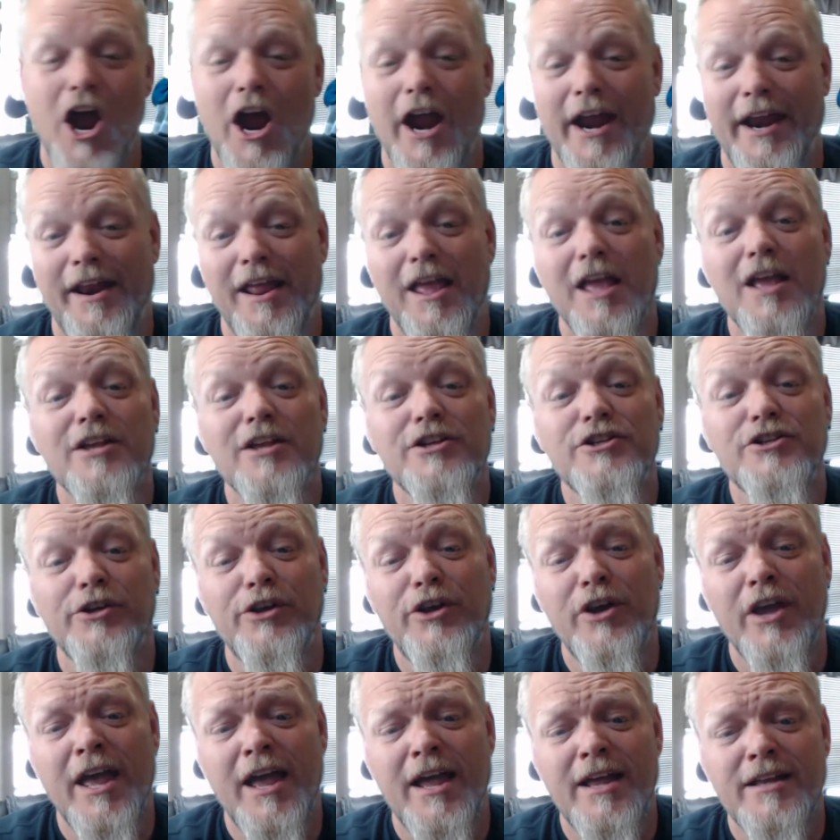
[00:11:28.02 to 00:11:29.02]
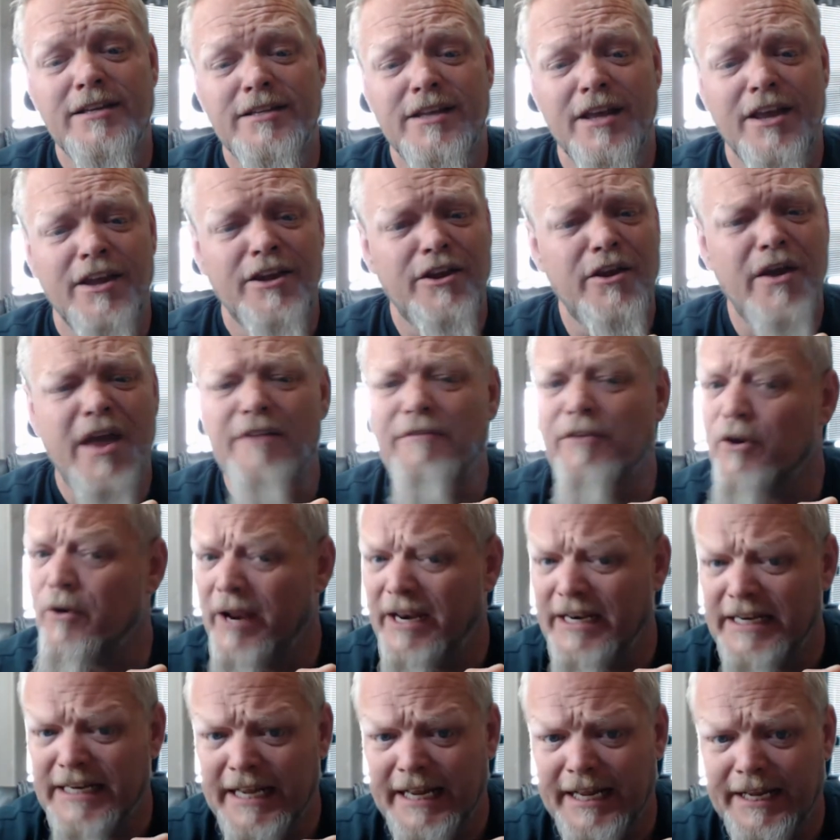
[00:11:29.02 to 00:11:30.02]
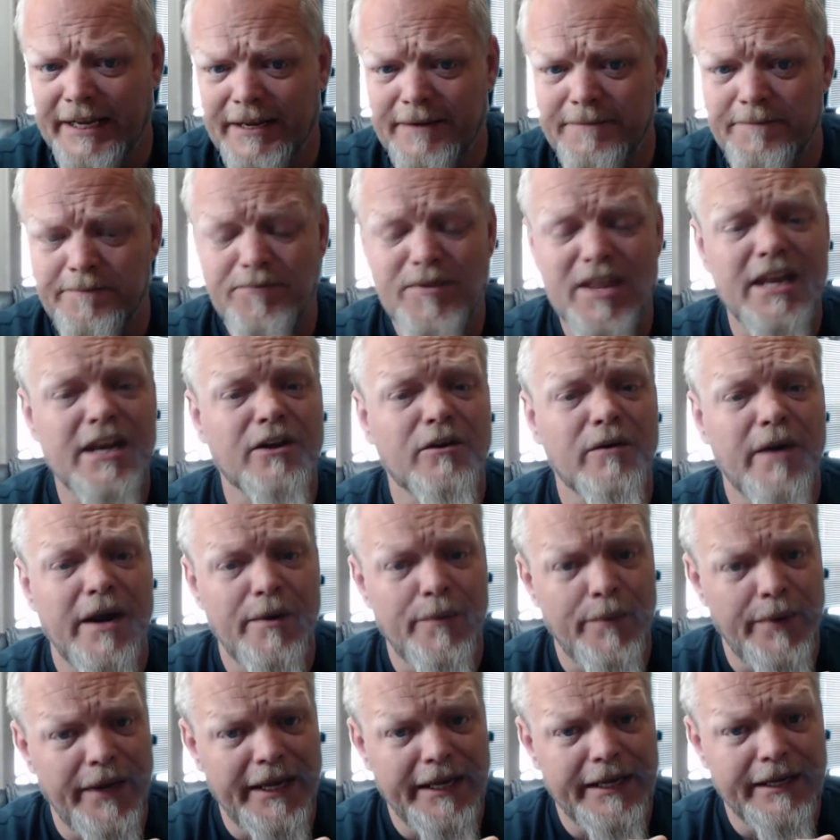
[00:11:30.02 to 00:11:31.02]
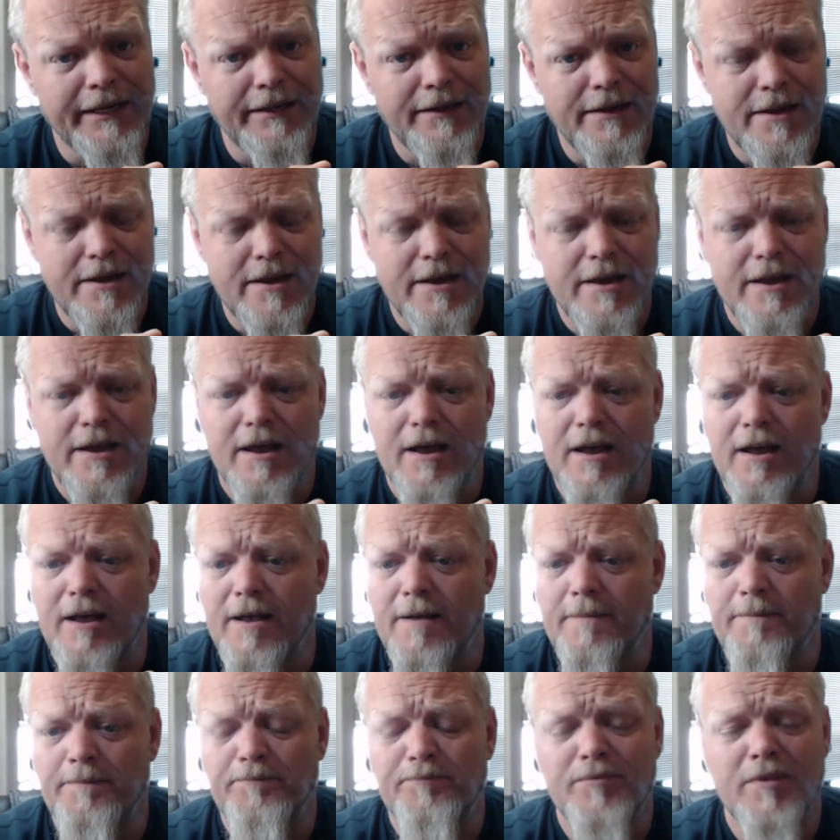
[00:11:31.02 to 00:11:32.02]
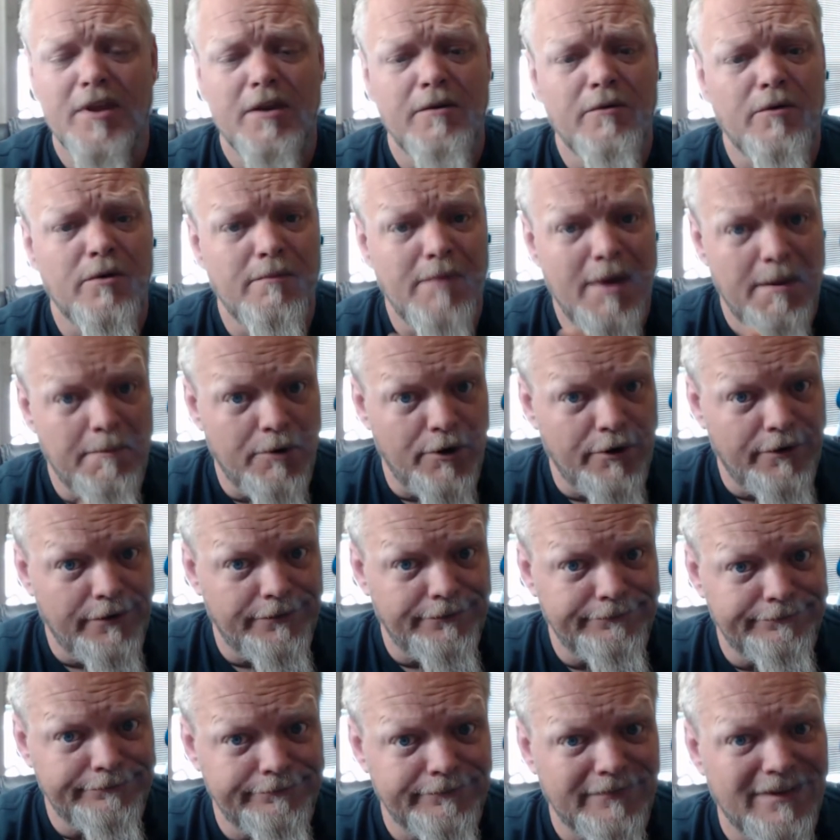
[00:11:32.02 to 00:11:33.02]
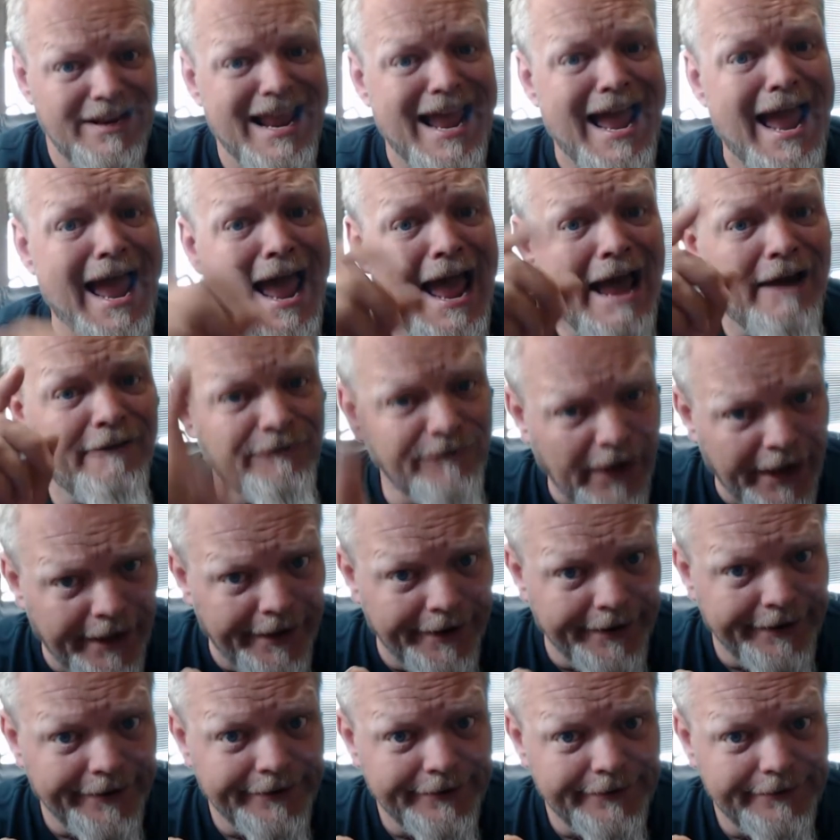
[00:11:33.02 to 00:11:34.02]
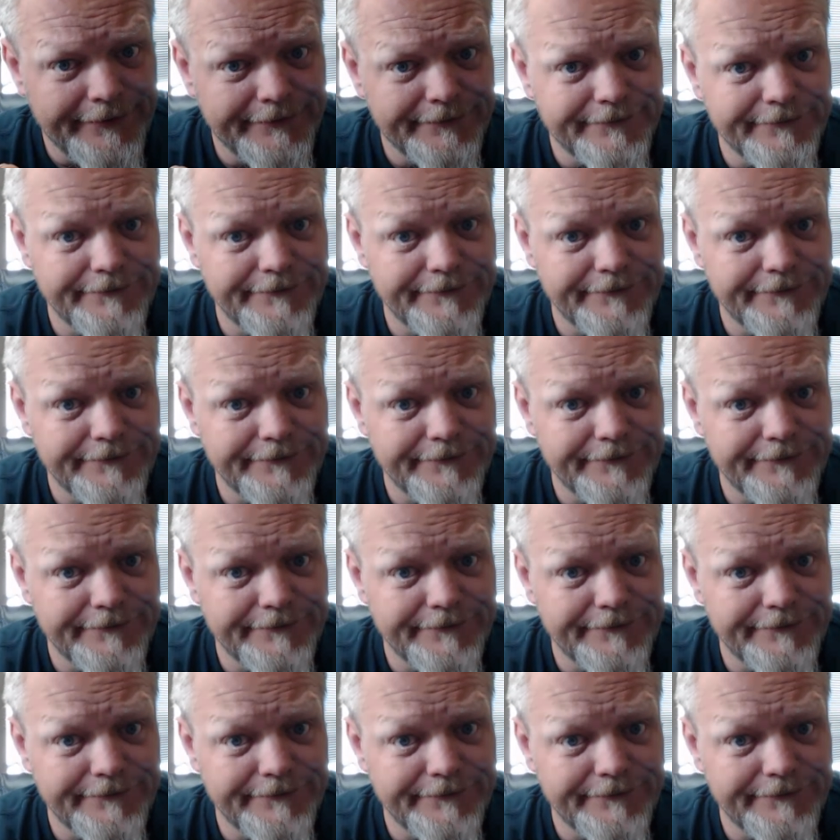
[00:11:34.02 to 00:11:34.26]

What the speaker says: All right. So you guys, you have a great day and a great week. Remember, have fun.